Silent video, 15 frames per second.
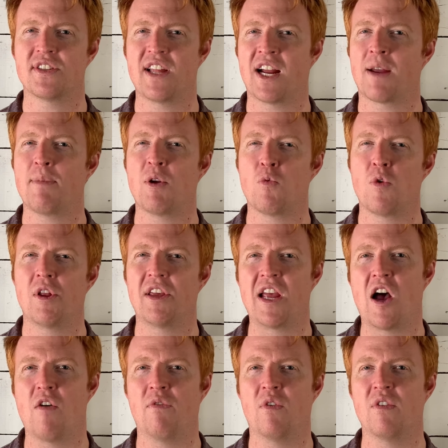That can be really
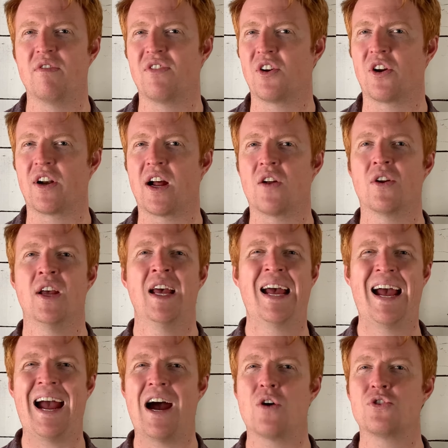helpful in figuring out
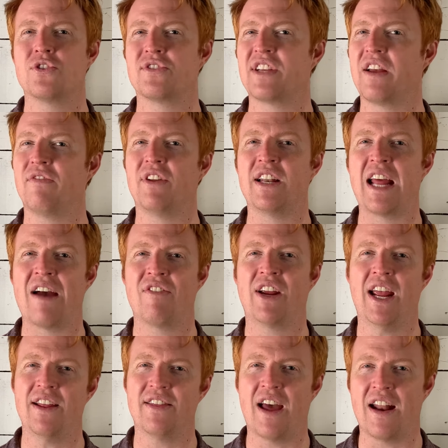how to safely
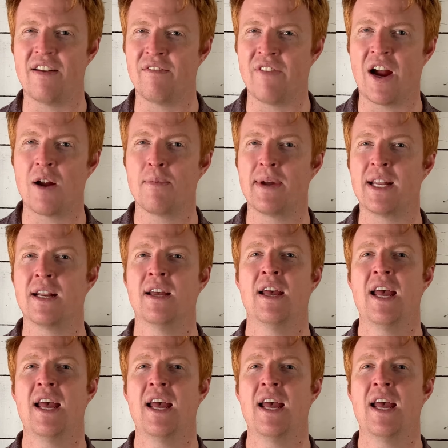navigate that environment